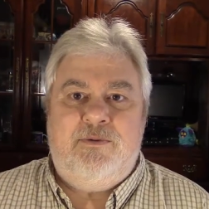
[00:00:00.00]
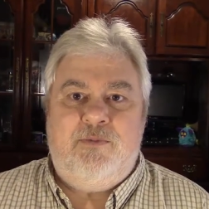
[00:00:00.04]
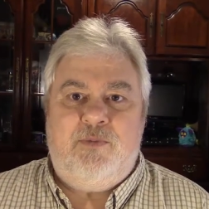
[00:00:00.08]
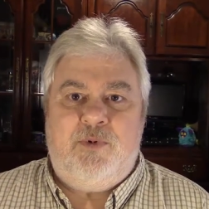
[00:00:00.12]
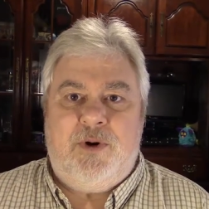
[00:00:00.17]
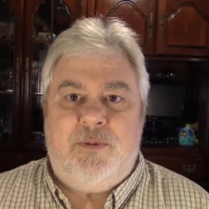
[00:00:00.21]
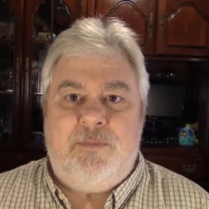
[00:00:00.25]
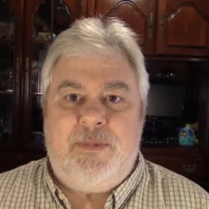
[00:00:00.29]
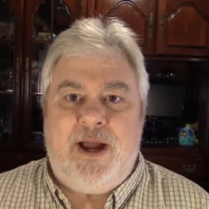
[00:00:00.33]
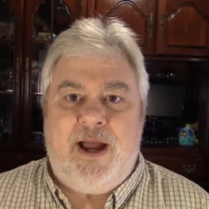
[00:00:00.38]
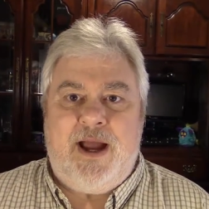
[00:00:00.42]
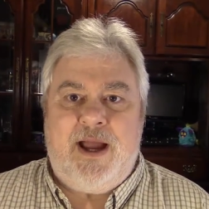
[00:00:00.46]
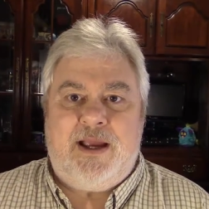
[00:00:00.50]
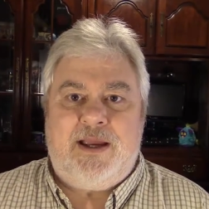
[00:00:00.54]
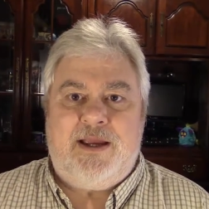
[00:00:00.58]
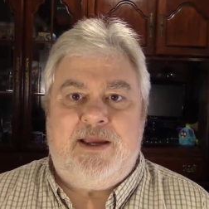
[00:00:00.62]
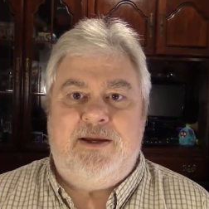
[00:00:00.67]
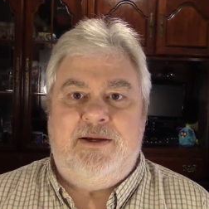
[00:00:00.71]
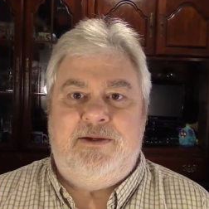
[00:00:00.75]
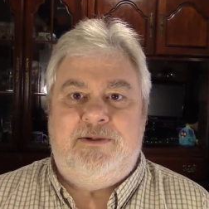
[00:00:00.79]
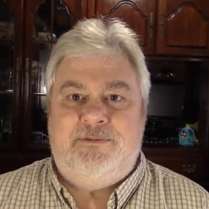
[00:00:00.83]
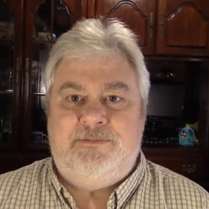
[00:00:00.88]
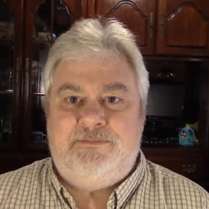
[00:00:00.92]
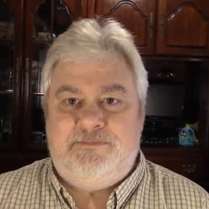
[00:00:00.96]
we're back.
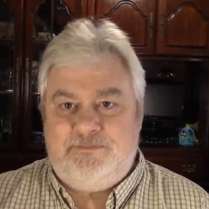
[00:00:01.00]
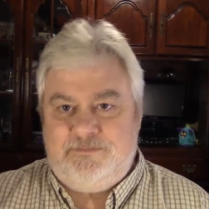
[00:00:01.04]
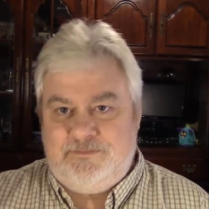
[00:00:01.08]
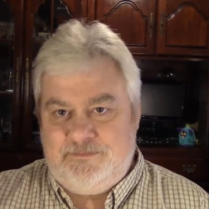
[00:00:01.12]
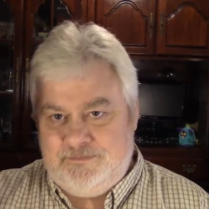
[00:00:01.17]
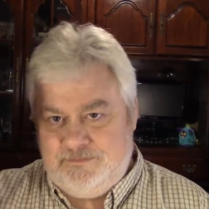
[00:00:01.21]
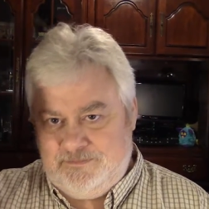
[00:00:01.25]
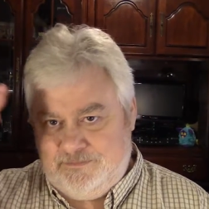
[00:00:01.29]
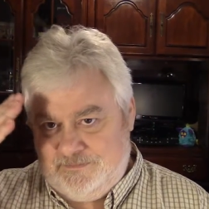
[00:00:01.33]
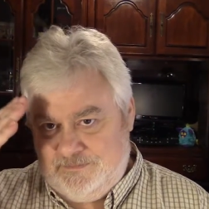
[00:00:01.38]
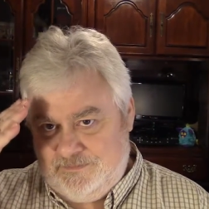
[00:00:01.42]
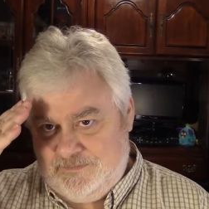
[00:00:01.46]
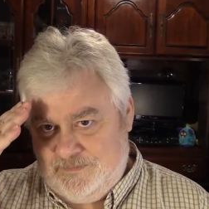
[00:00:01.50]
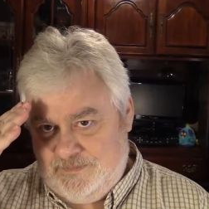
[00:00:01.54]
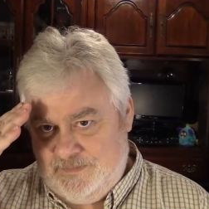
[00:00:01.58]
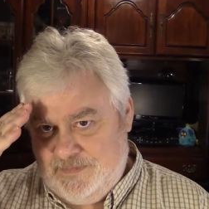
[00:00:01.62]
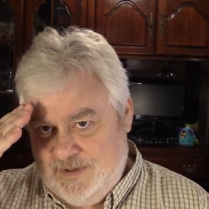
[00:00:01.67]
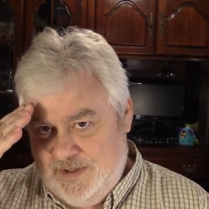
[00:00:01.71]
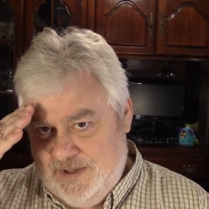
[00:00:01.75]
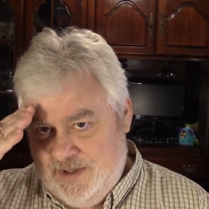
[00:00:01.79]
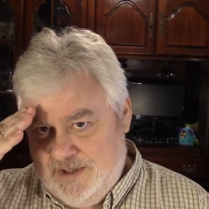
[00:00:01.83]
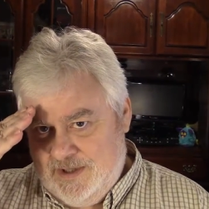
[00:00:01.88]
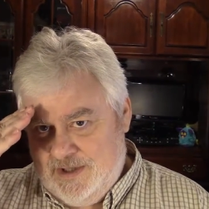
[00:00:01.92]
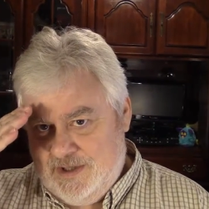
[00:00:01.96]

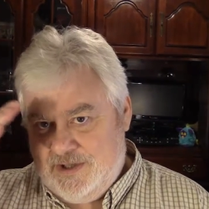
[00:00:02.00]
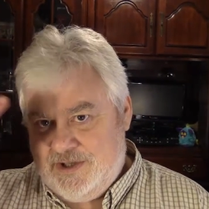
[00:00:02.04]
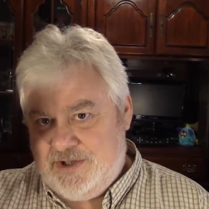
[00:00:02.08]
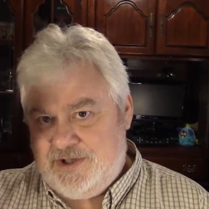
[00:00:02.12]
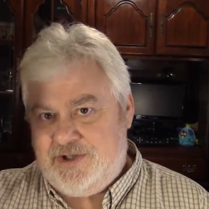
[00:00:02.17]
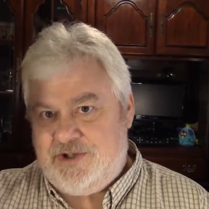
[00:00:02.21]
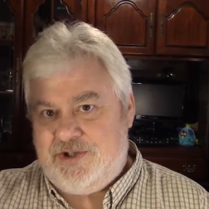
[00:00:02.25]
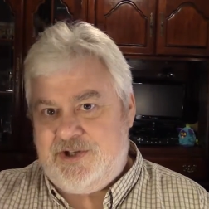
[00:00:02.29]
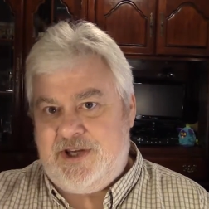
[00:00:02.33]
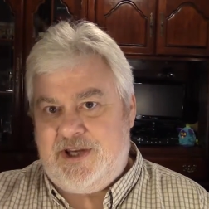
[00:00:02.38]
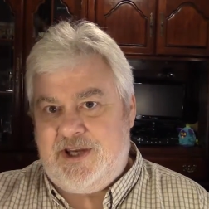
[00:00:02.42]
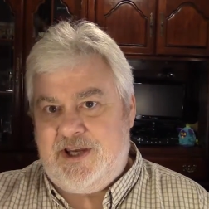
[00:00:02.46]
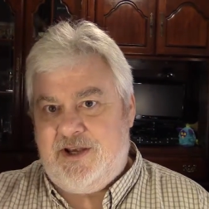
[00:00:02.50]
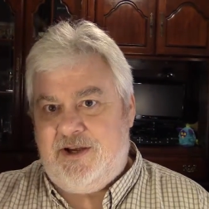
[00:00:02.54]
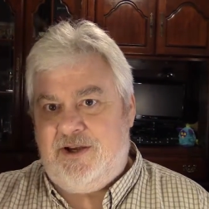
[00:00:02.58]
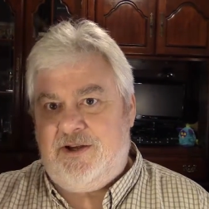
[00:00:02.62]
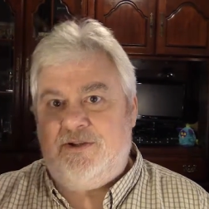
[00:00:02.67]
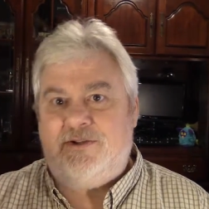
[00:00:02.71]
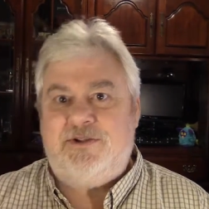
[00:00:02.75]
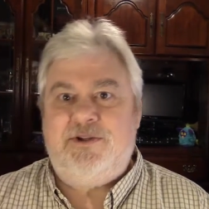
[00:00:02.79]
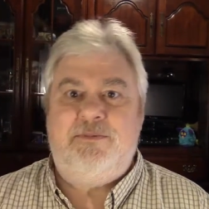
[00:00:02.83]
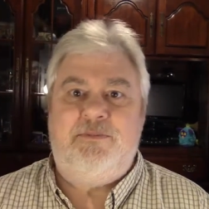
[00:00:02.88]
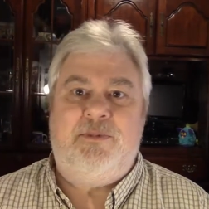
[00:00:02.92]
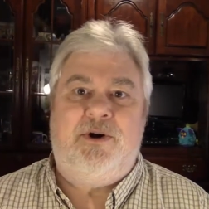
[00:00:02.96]
See
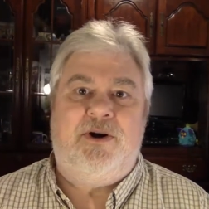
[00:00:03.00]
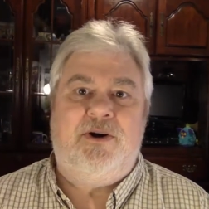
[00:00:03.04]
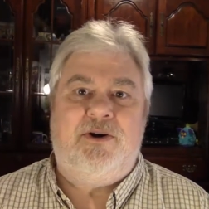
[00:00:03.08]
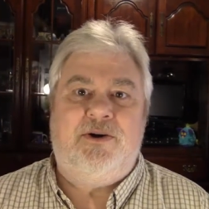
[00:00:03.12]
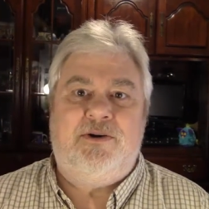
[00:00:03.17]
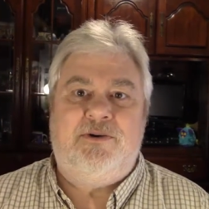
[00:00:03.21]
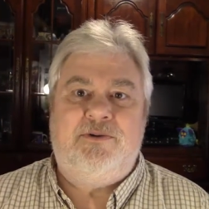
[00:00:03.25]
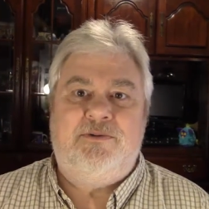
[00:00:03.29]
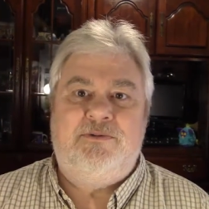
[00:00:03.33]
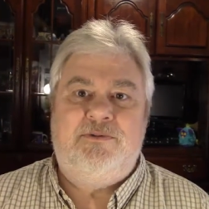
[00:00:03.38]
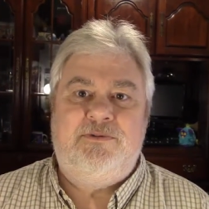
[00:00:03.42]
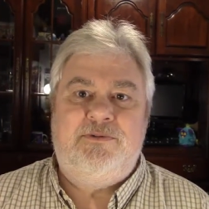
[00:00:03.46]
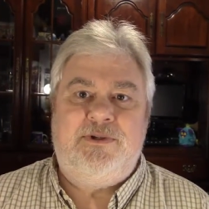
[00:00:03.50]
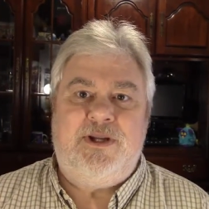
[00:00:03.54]
y'all tomorrow.